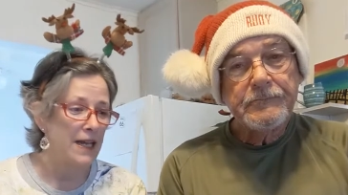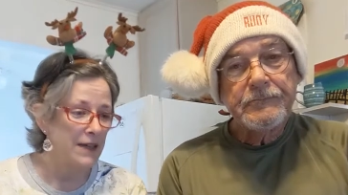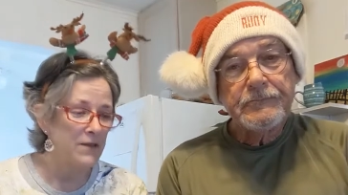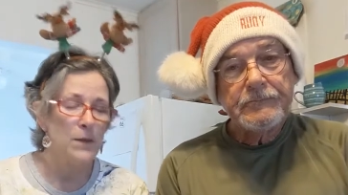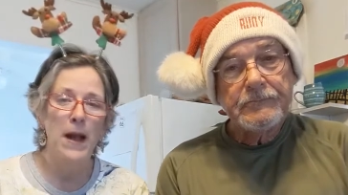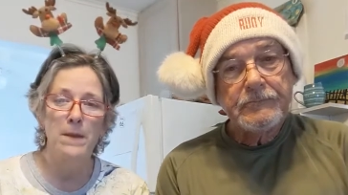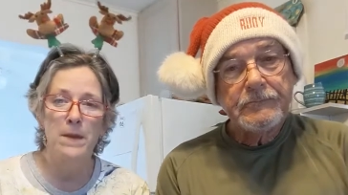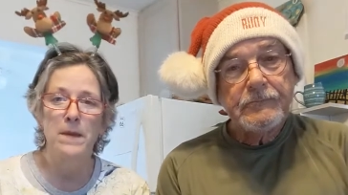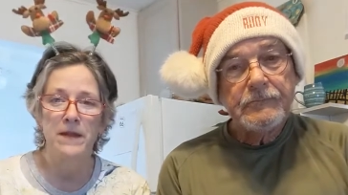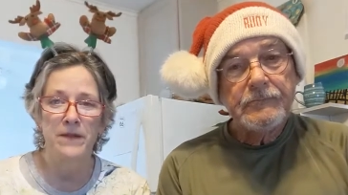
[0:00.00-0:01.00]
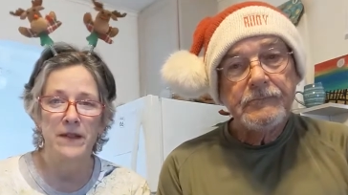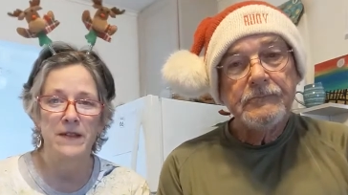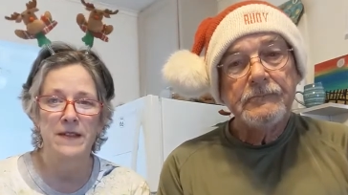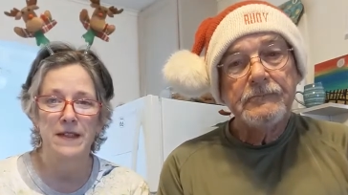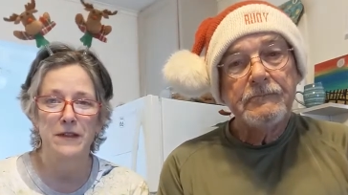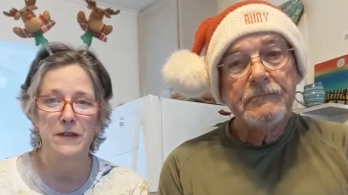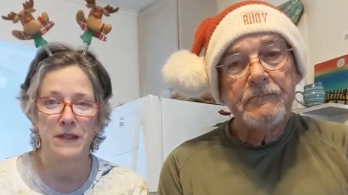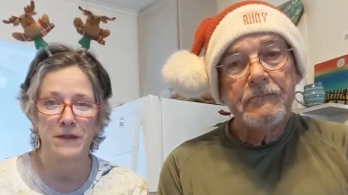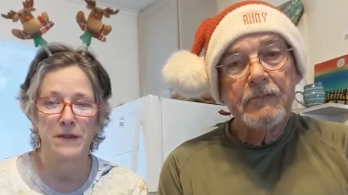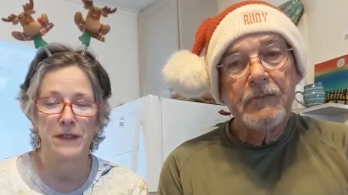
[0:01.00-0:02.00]
Speaker 1: it probably feels a little
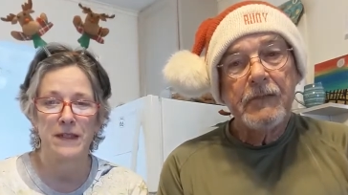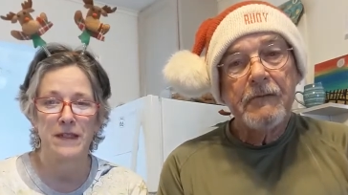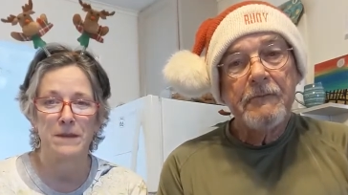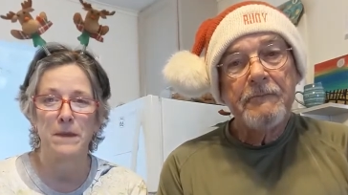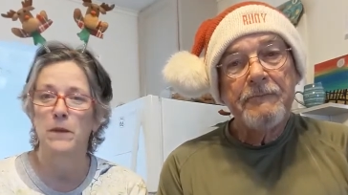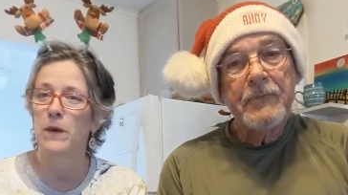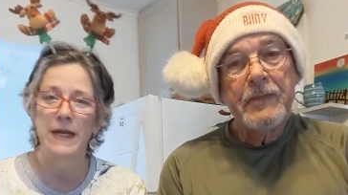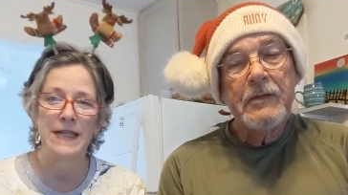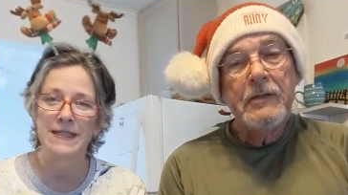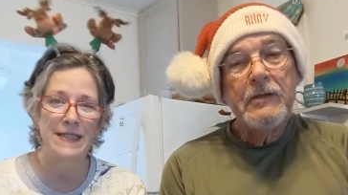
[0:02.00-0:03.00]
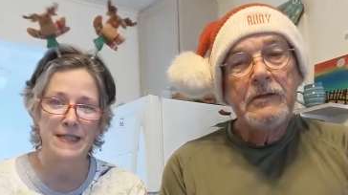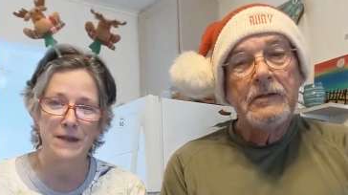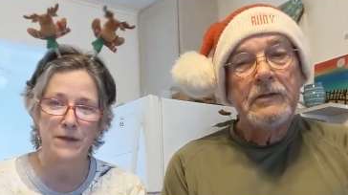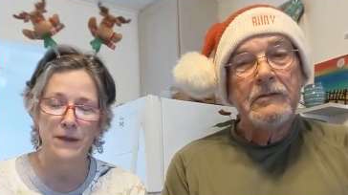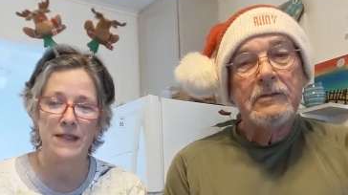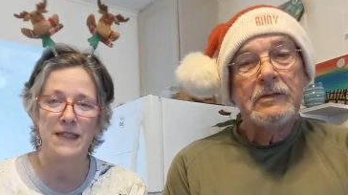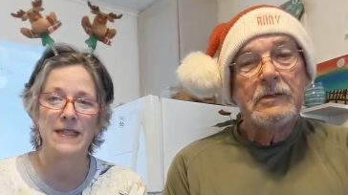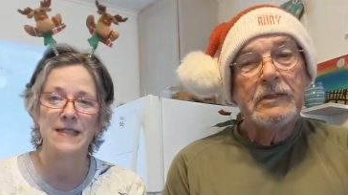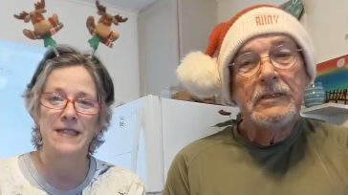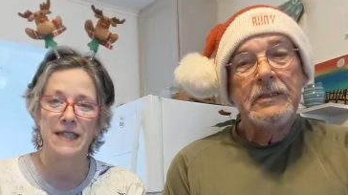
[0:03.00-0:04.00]
different. But what isn't different
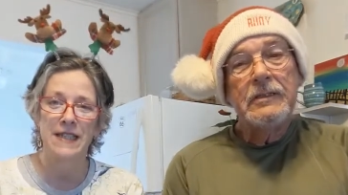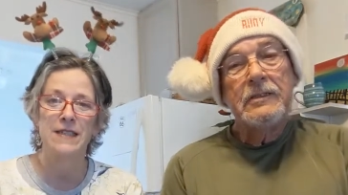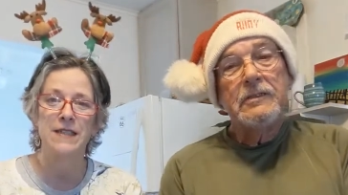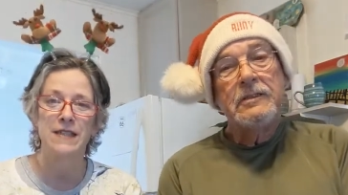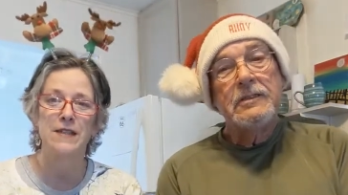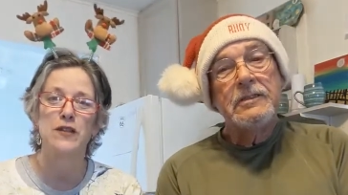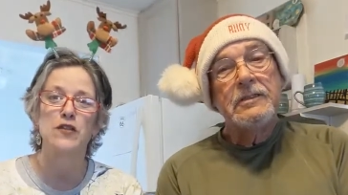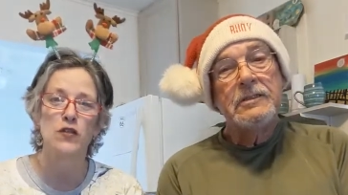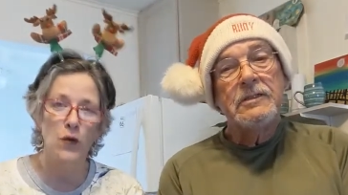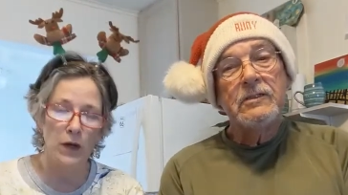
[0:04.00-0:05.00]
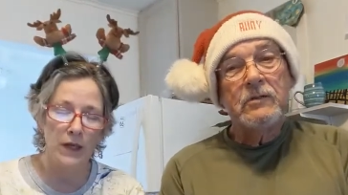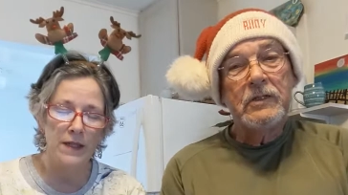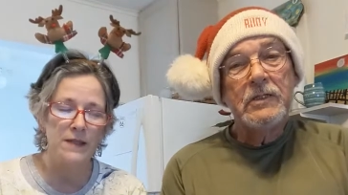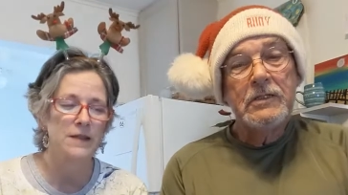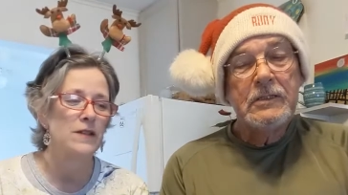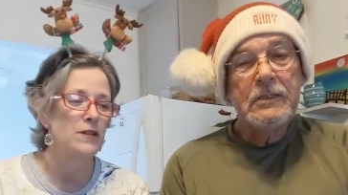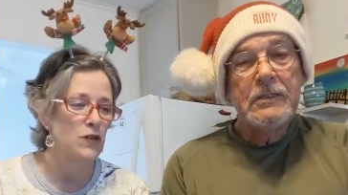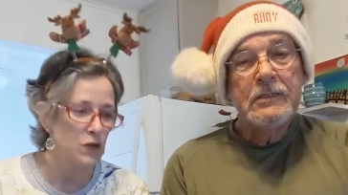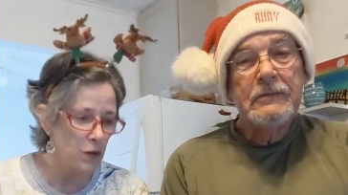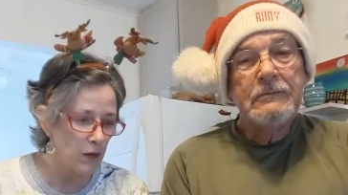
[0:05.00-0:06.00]
is that this is a joyous,
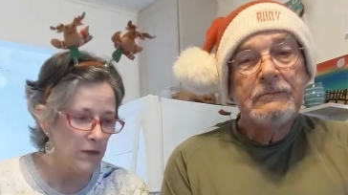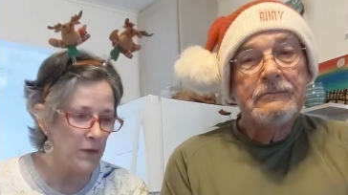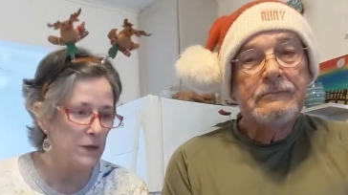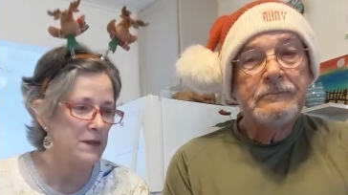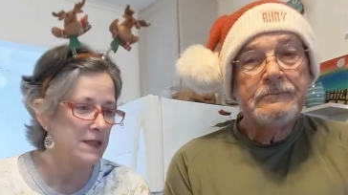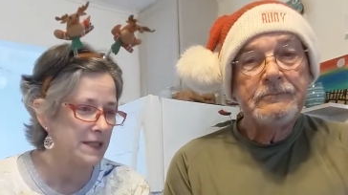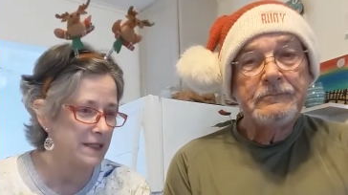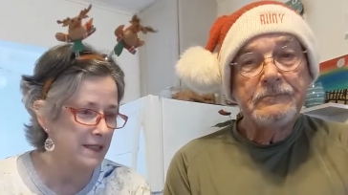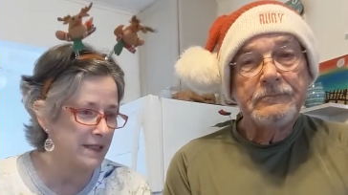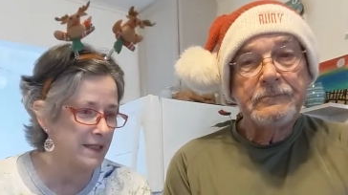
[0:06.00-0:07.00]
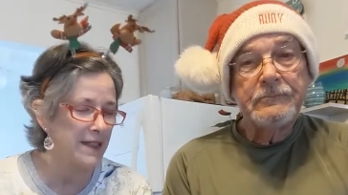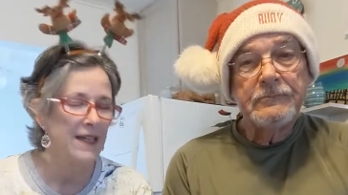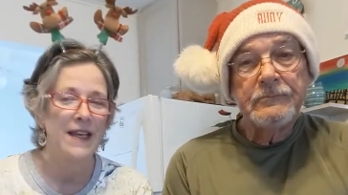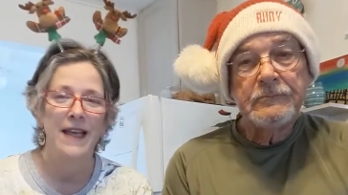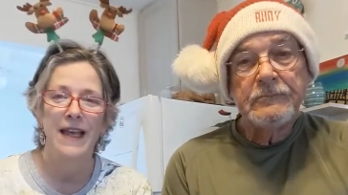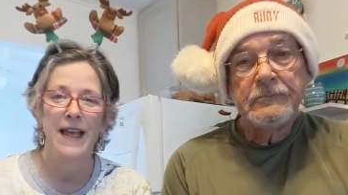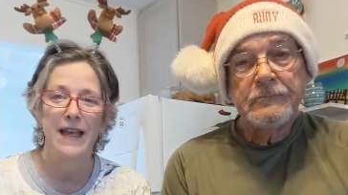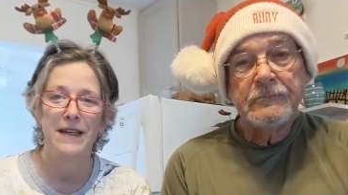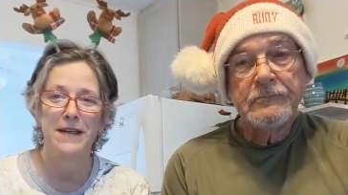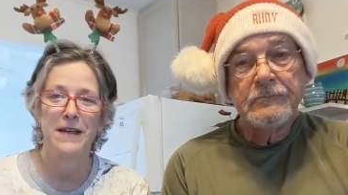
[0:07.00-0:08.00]
joyful season.
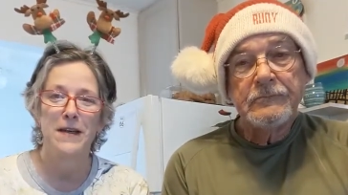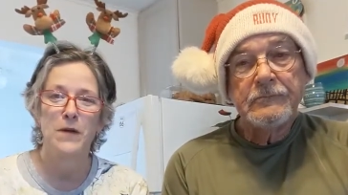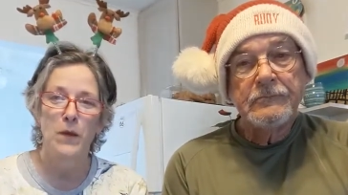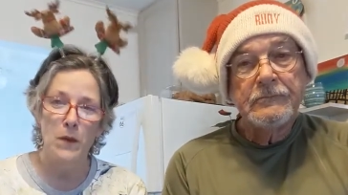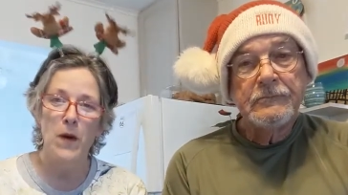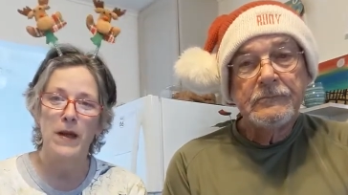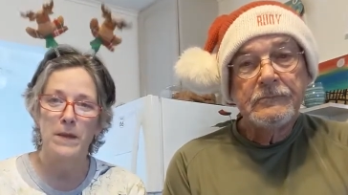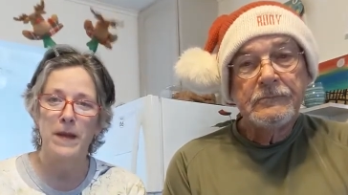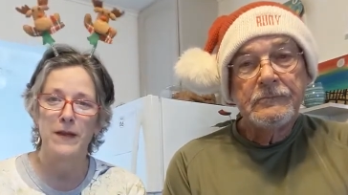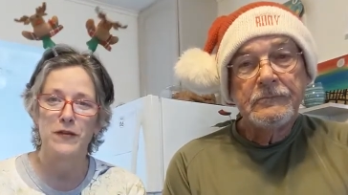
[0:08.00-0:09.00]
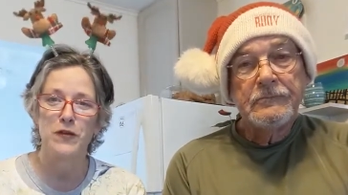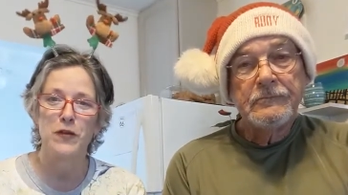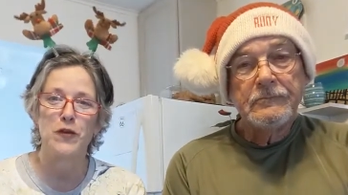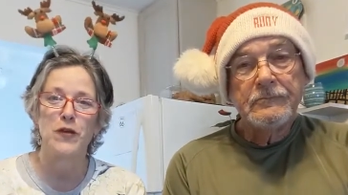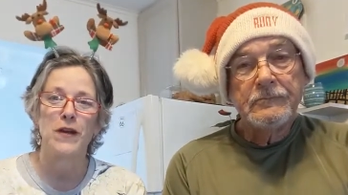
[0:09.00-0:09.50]
And we want to make sure